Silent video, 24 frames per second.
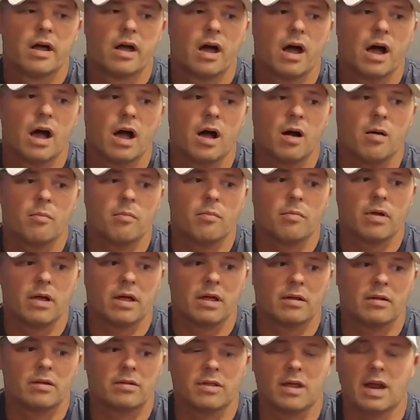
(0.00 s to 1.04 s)

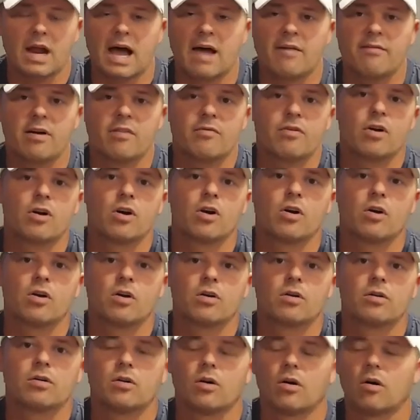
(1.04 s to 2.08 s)
that I've ever heard
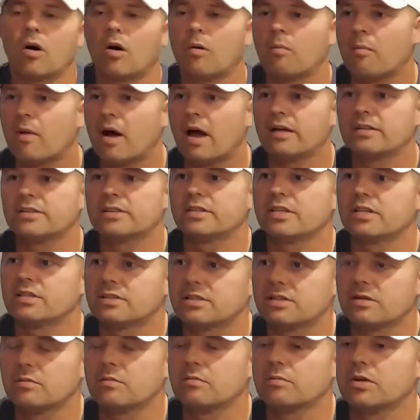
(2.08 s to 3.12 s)
on my
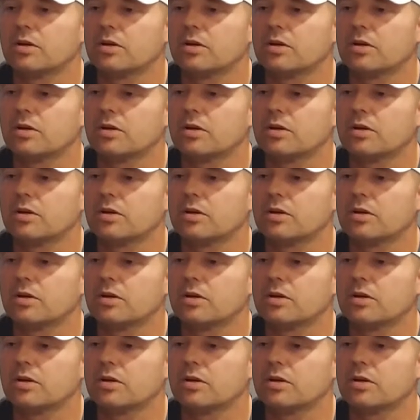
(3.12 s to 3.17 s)
system.